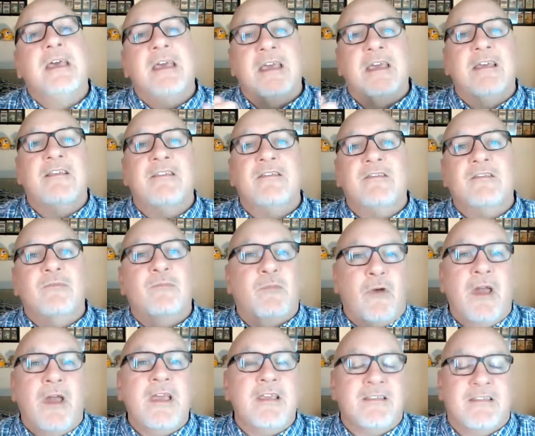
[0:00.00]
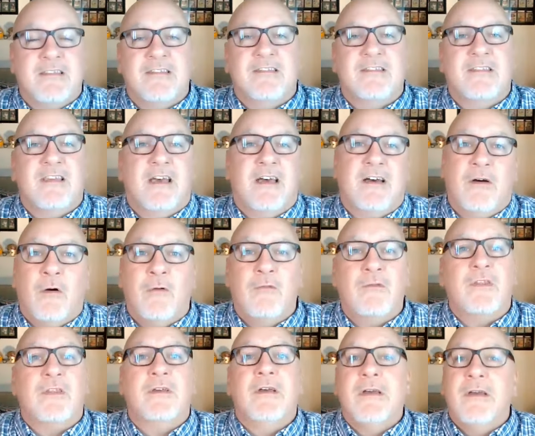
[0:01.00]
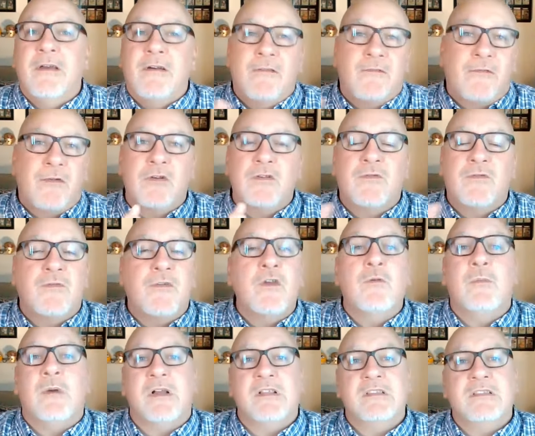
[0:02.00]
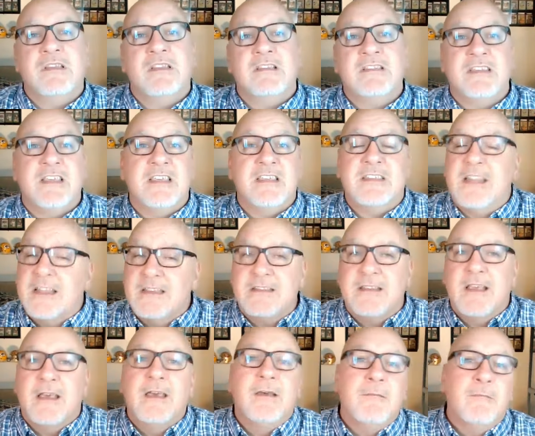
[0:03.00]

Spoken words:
his prices over the first few months of the season as